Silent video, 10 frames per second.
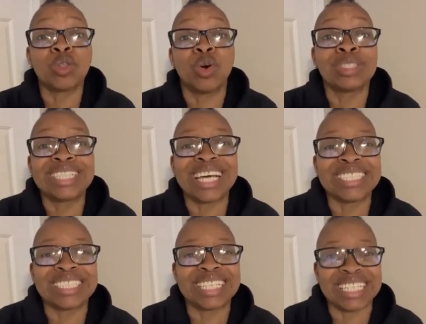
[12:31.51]

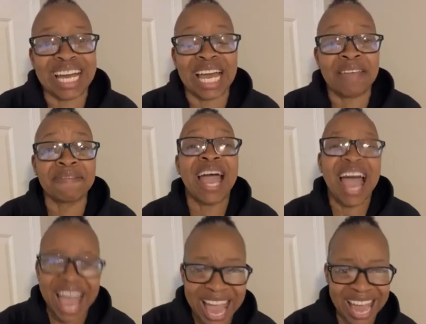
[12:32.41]
authentic life?
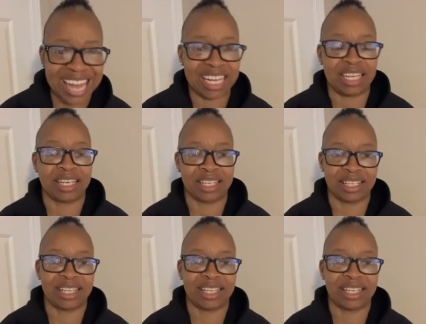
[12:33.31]
And